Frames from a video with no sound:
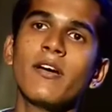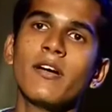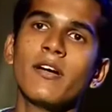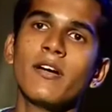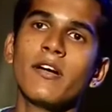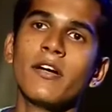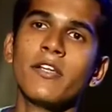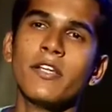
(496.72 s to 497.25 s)

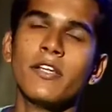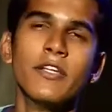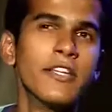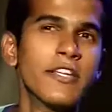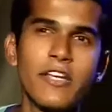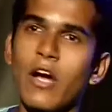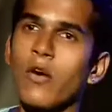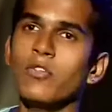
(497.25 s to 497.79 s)
uh,
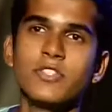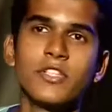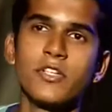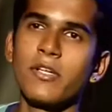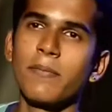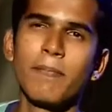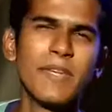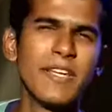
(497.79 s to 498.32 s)
the grounds. You
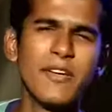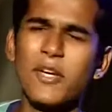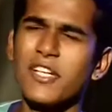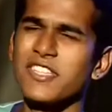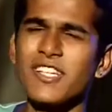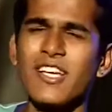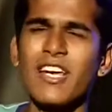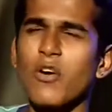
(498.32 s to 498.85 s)
know, the, you
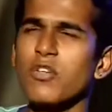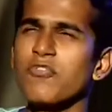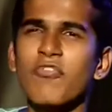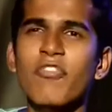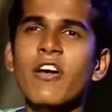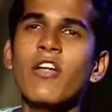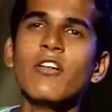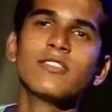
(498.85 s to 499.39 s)
can see the grounds
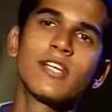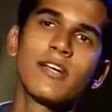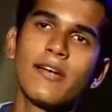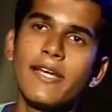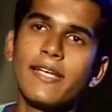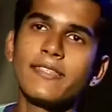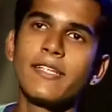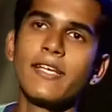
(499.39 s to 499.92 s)
filled on
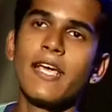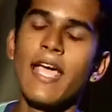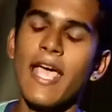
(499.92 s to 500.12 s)
Sundays.